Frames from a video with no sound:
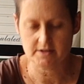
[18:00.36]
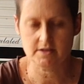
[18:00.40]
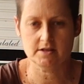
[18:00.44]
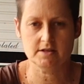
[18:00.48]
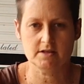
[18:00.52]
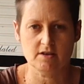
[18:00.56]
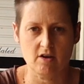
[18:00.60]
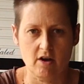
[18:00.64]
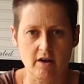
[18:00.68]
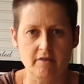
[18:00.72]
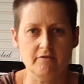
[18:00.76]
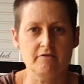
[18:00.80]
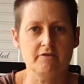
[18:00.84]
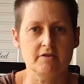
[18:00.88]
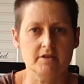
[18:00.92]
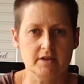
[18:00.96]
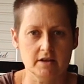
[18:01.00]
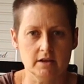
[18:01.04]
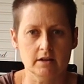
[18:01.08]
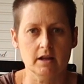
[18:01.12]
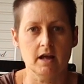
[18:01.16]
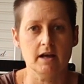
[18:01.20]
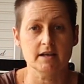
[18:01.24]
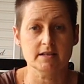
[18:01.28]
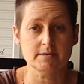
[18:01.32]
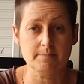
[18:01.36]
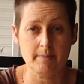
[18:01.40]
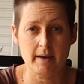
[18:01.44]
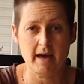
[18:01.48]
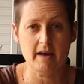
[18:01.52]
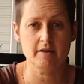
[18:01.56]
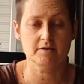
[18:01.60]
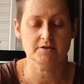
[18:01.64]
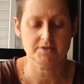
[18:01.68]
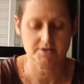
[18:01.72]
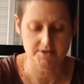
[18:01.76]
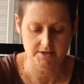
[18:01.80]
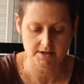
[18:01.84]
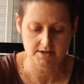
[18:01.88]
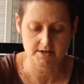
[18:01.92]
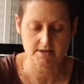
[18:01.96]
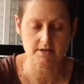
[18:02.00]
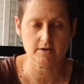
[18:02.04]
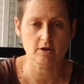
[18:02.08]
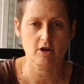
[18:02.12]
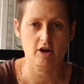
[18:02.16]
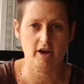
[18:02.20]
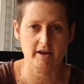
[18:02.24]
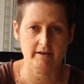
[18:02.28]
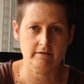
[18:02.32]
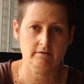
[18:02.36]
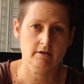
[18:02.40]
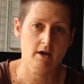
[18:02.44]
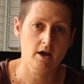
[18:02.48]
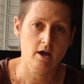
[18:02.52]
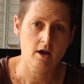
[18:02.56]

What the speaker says: designed for the glass panels to slide